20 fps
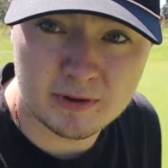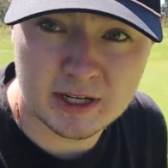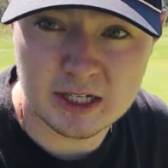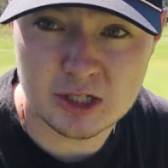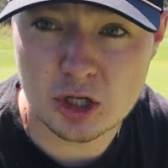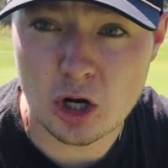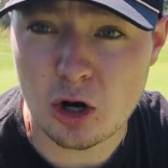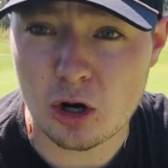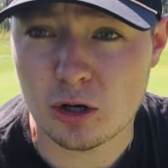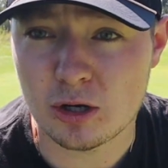of a
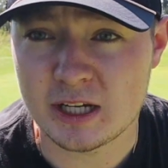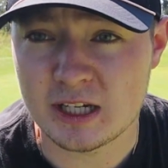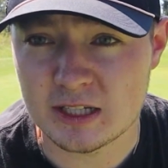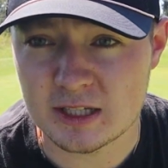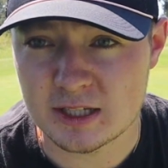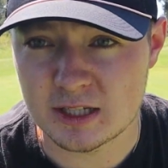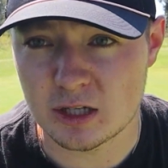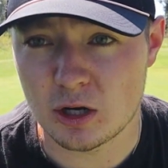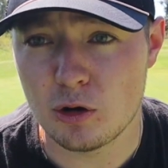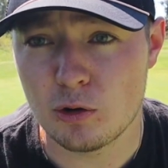
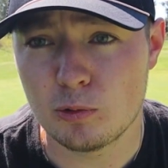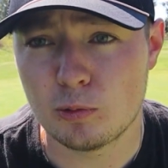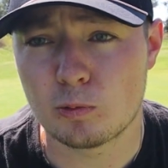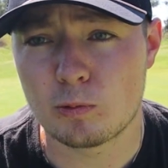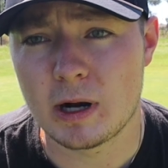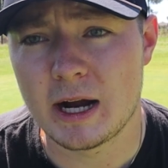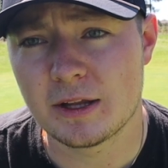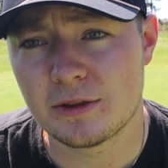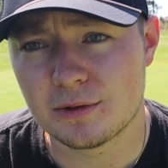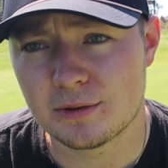target
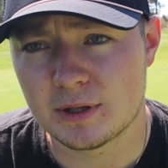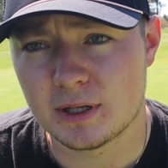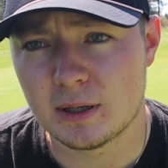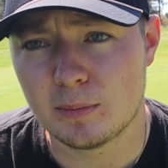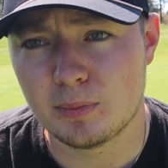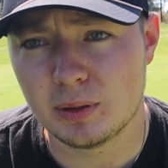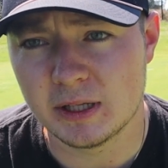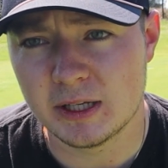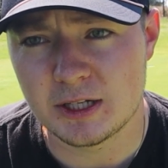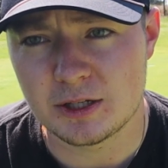zone rather than
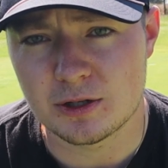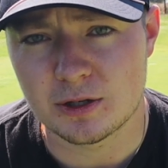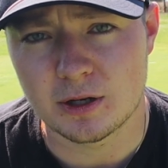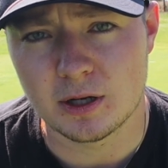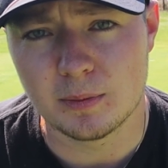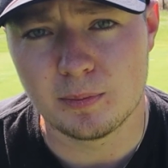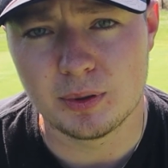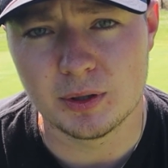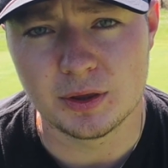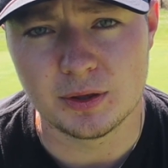a place you're
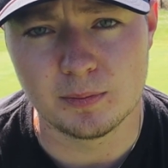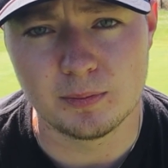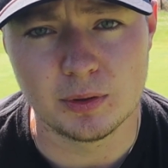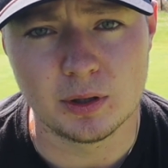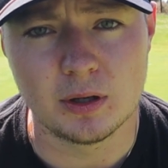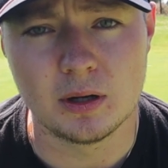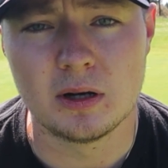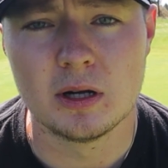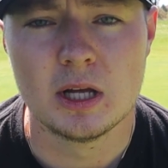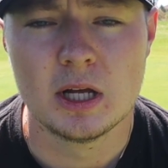going to put the
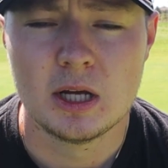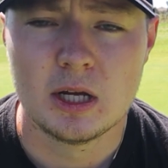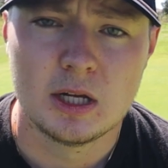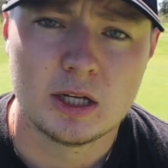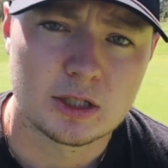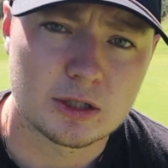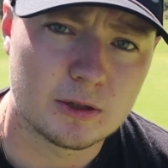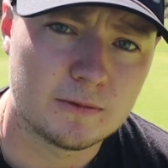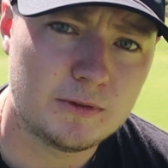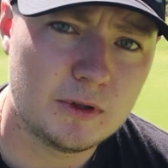ball.
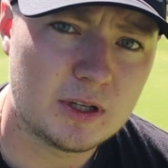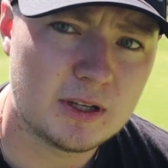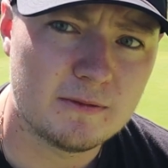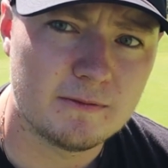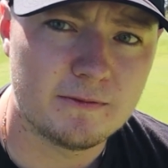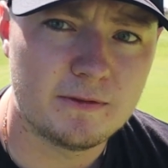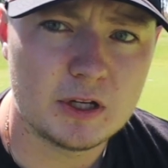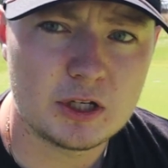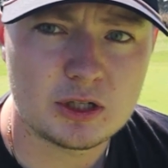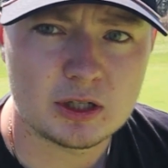So if you
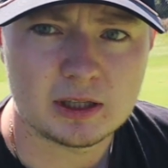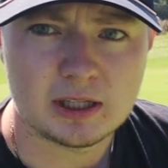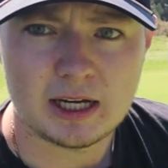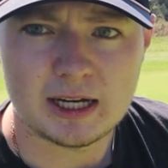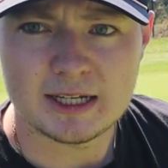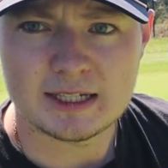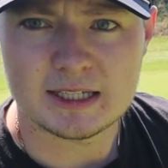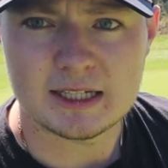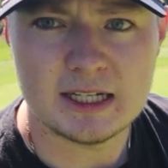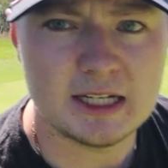can
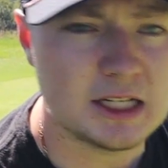visualize